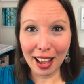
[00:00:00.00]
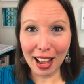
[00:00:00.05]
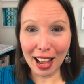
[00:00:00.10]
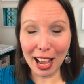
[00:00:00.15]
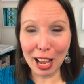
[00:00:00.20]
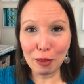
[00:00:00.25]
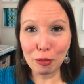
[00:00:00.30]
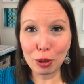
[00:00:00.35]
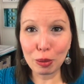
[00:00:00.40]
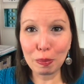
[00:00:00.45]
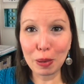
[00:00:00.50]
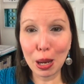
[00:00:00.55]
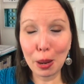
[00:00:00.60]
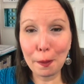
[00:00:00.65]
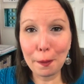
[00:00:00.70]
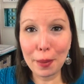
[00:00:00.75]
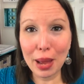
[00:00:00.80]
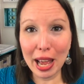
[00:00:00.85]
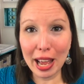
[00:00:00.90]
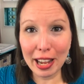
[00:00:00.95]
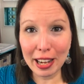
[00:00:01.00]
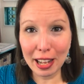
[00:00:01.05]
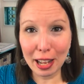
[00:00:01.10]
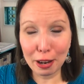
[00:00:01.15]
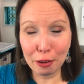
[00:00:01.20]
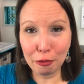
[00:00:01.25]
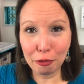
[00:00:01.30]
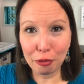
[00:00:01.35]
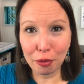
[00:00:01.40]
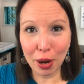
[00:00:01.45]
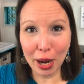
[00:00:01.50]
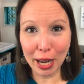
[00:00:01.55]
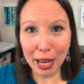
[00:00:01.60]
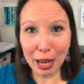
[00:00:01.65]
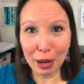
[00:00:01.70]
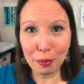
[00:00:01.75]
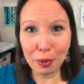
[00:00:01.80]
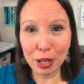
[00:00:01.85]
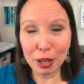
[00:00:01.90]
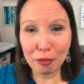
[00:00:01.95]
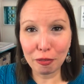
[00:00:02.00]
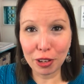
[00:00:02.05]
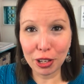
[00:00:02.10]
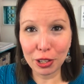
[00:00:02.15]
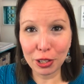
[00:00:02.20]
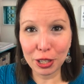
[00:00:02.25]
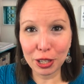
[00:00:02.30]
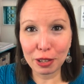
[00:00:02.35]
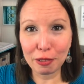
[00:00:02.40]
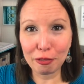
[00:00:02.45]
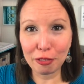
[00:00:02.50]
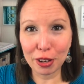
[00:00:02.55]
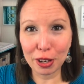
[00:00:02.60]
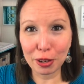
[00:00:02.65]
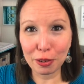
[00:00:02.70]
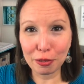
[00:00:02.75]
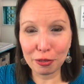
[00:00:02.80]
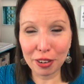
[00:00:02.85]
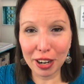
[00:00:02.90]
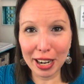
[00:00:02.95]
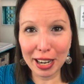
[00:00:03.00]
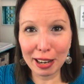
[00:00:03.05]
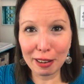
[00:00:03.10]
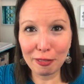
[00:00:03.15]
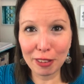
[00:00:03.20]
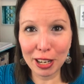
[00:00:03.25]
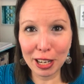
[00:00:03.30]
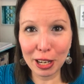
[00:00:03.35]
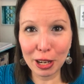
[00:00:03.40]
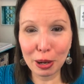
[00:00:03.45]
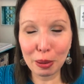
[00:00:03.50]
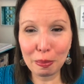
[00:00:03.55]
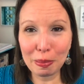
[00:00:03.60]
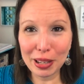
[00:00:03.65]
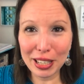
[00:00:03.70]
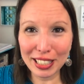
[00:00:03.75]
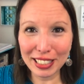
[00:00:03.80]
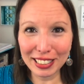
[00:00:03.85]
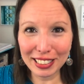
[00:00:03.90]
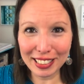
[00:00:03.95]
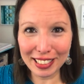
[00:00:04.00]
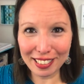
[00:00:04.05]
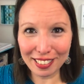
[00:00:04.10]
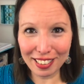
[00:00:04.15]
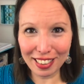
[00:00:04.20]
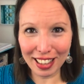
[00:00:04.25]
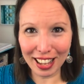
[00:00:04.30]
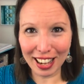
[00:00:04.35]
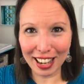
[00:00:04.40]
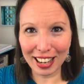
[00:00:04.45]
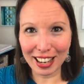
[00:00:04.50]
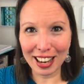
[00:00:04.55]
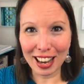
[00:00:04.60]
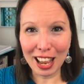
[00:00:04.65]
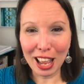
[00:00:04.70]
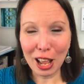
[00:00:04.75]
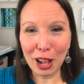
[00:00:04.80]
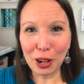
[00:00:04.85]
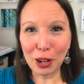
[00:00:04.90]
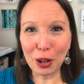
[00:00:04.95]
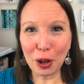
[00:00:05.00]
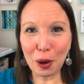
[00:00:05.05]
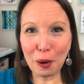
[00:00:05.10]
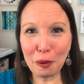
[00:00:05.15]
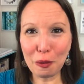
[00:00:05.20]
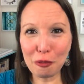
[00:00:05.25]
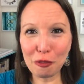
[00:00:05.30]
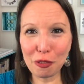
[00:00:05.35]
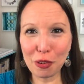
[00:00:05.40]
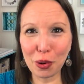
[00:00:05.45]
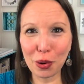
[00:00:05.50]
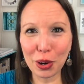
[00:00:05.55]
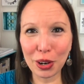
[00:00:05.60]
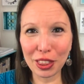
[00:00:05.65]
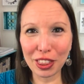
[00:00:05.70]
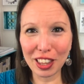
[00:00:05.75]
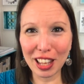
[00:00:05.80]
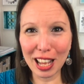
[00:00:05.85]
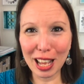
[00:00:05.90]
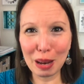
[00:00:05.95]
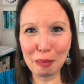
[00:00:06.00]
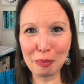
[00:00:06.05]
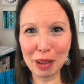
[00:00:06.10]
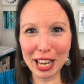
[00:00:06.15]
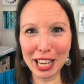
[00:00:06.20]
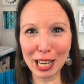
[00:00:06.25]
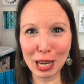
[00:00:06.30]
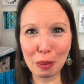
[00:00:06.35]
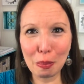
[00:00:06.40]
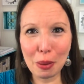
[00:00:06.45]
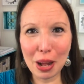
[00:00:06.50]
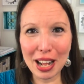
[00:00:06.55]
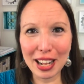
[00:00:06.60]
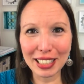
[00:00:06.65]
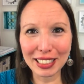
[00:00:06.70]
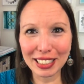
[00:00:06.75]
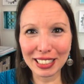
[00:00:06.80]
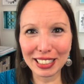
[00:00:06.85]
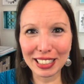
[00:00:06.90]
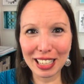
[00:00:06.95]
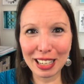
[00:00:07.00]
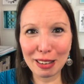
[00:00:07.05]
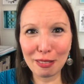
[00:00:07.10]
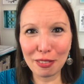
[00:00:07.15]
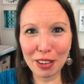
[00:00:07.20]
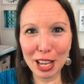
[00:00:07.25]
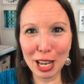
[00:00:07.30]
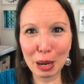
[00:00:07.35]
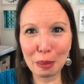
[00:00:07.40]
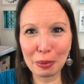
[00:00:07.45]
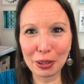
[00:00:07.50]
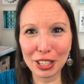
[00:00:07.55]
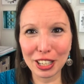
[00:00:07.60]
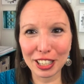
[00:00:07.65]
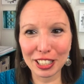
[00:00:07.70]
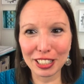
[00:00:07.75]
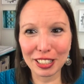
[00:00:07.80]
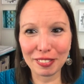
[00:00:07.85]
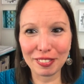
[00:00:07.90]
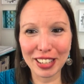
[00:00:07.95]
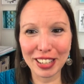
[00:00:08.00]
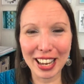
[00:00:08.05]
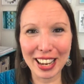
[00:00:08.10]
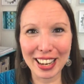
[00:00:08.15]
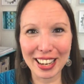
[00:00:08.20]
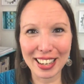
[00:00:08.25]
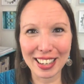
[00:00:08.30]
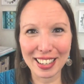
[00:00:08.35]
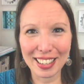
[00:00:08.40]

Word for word: I will be back on Friday with a Feel Good Funnel Friday video, but until then, go forth and make it a positive and a productive day.